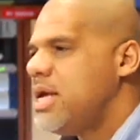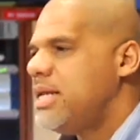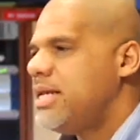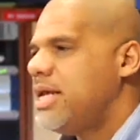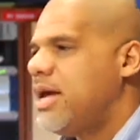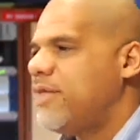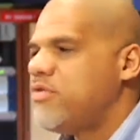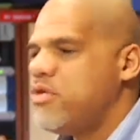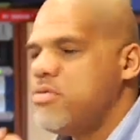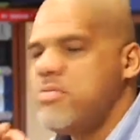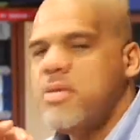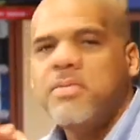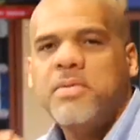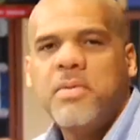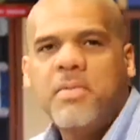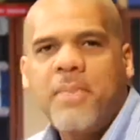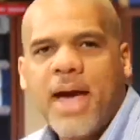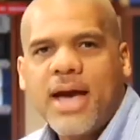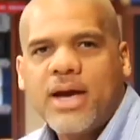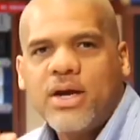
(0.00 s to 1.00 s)
Now, if you
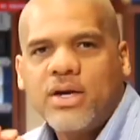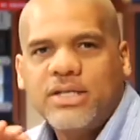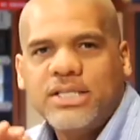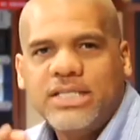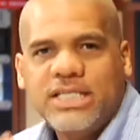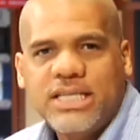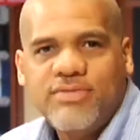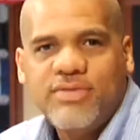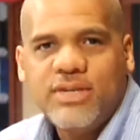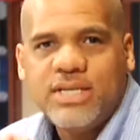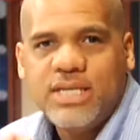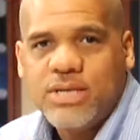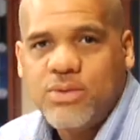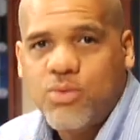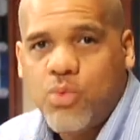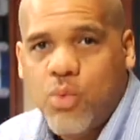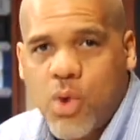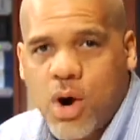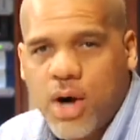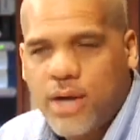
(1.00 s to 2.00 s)
remember back on DVD
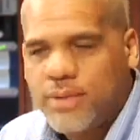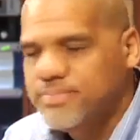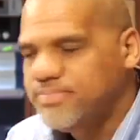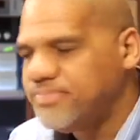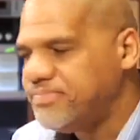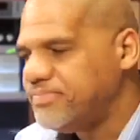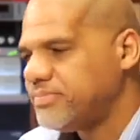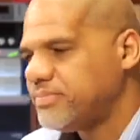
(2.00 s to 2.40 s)
1,